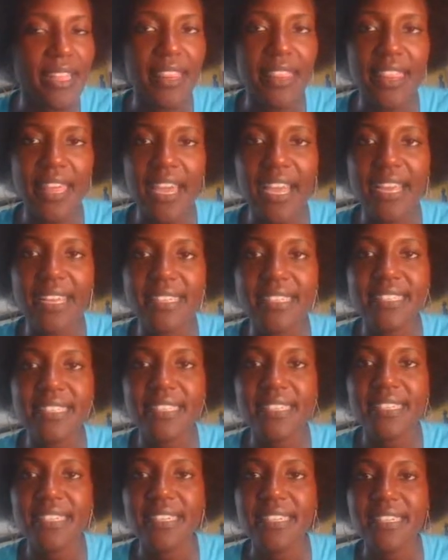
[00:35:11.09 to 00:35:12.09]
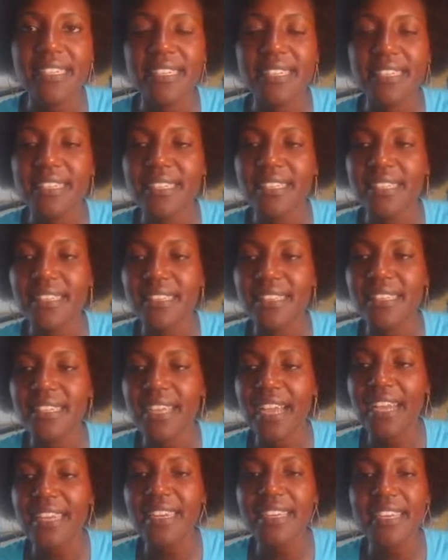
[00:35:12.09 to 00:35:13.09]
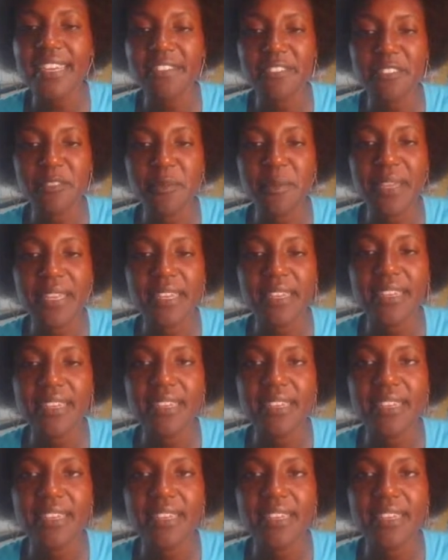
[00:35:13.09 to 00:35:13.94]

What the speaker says: that the Ghana government